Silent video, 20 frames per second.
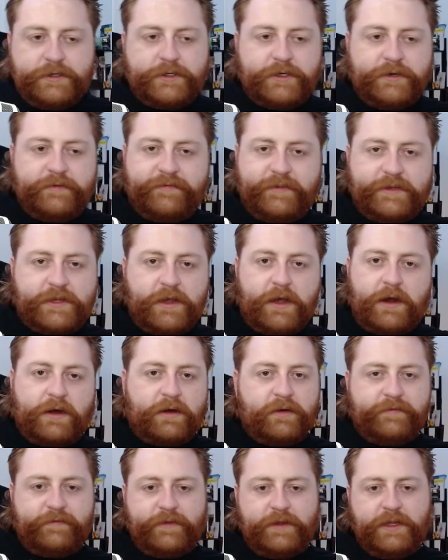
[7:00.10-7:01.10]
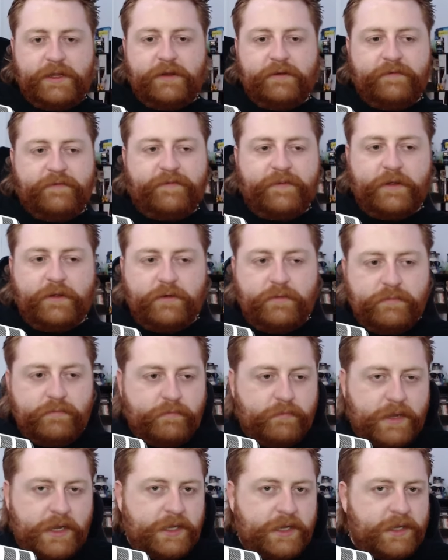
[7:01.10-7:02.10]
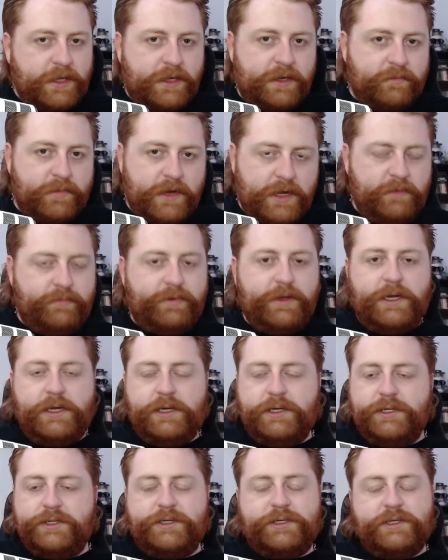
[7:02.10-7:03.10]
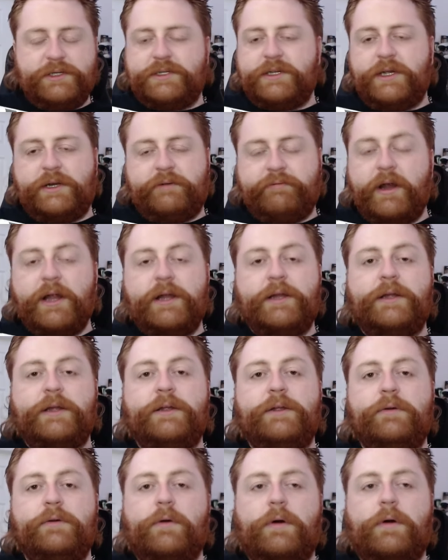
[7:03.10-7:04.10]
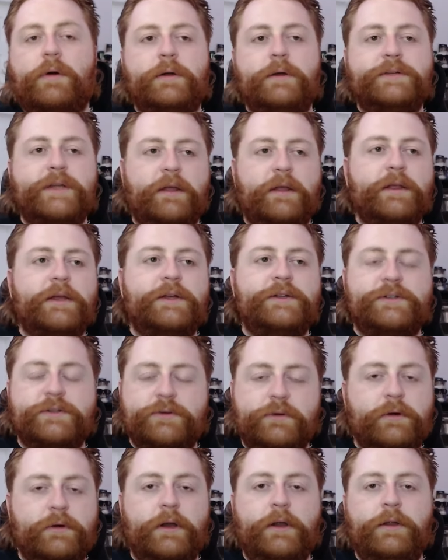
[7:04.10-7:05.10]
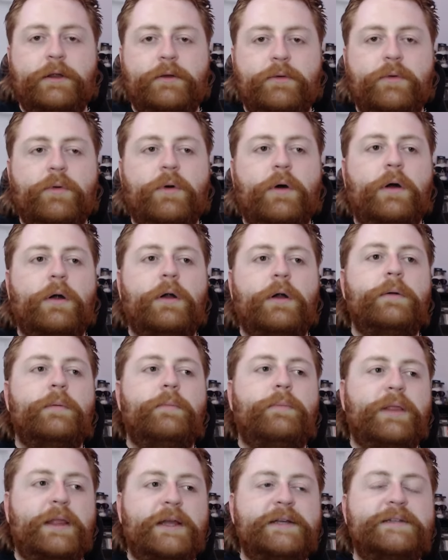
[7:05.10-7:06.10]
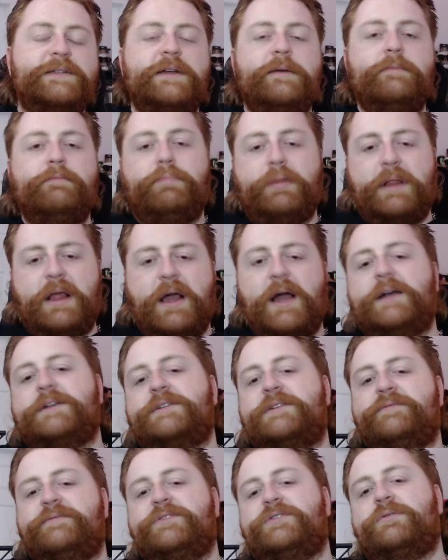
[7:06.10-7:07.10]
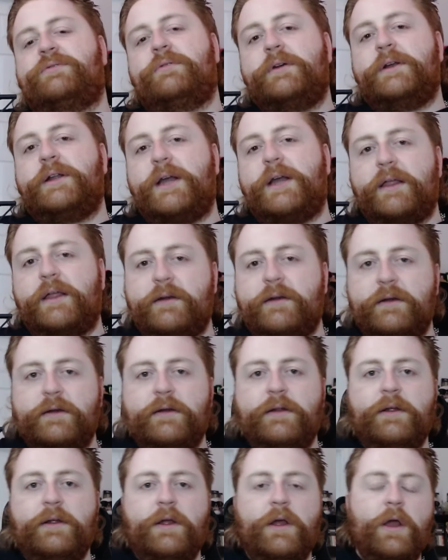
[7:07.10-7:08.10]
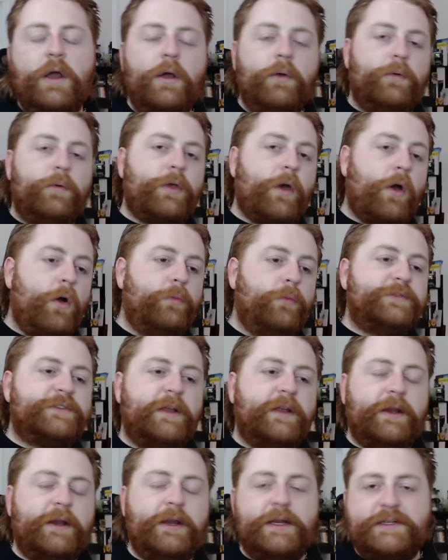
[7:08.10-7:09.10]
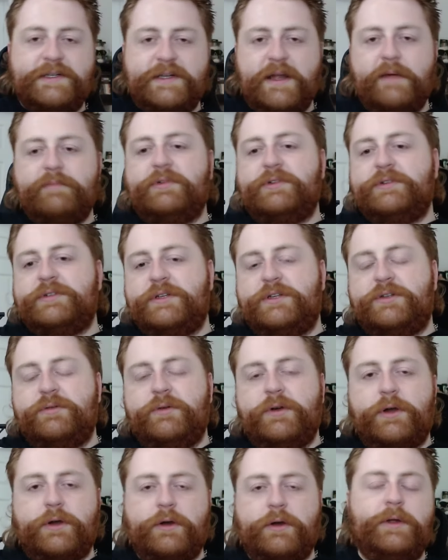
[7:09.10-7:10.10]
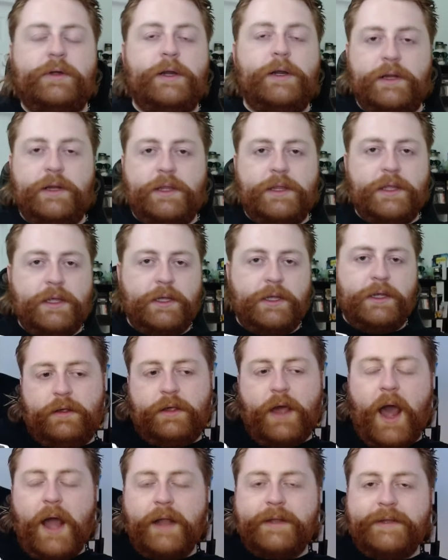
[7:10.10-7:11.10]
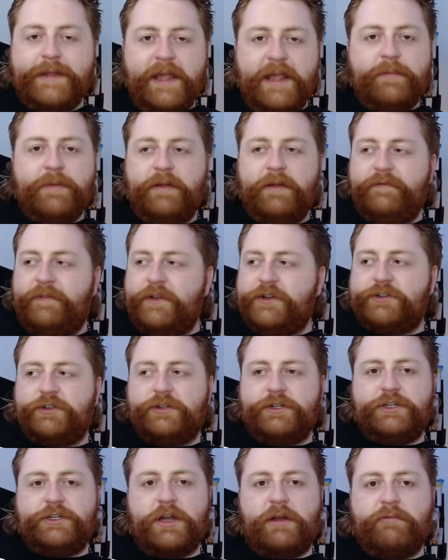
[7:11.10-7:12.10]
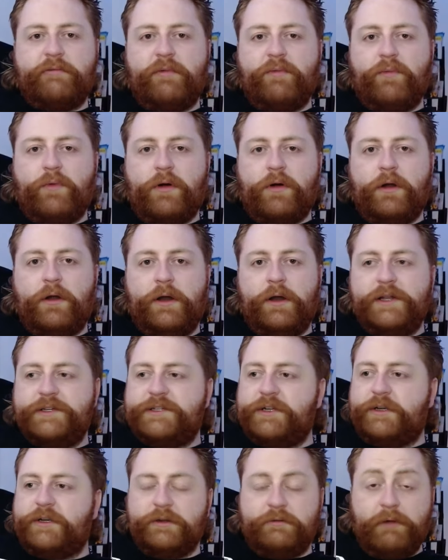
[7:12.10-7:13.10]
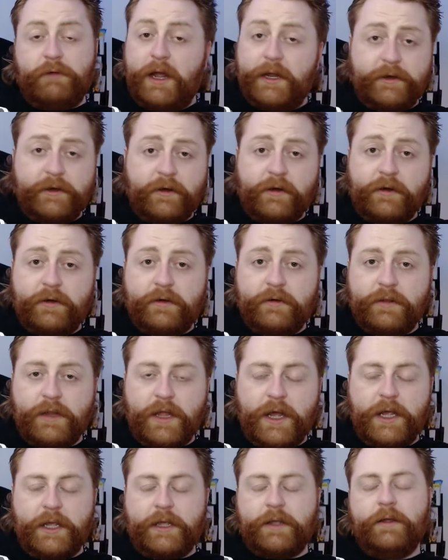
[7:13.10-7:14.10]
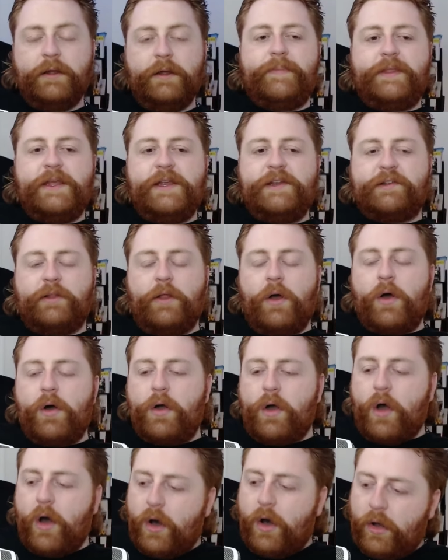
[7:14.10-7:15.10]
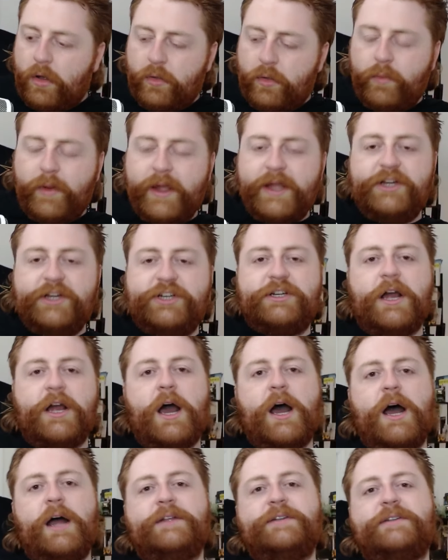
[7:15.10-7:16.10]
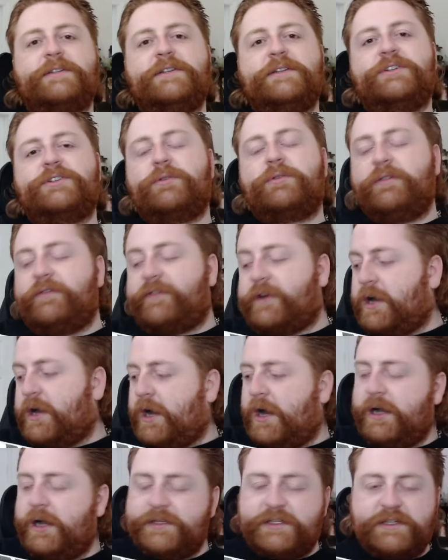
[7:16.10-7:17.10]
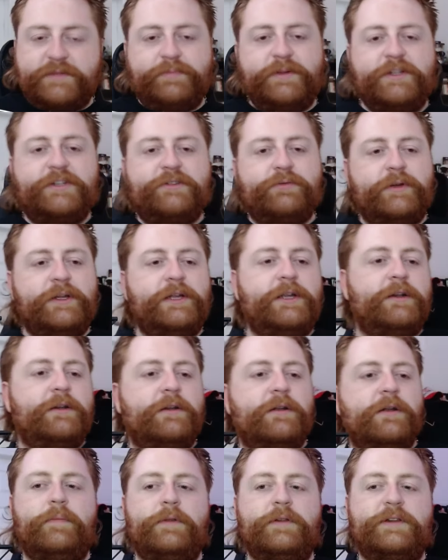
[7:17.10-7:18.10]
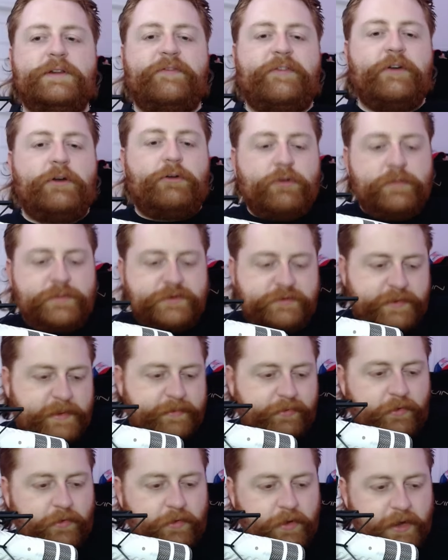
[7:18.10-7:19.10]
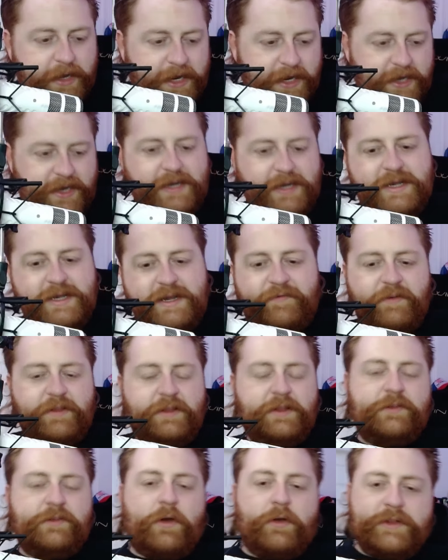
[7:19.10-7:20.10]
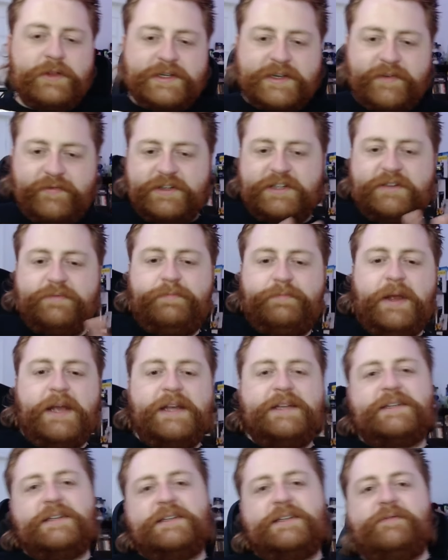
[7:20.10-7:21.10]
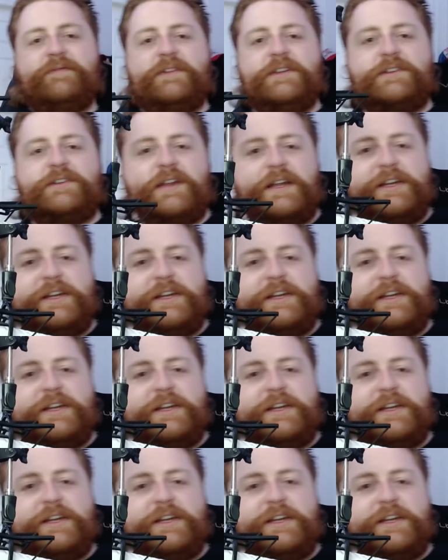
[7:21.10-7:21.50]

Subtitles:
and photography and filmmaking, in my opinion, is just like writing. You are telling a story. You are placing blocks of a story together with hopes that it assembles into a coherent thing. God damn it. Visually, Jean Renoir is a good writer. Like these long hallway shots, these sort of cuts between different groups of people in different, these all these different spaces of this like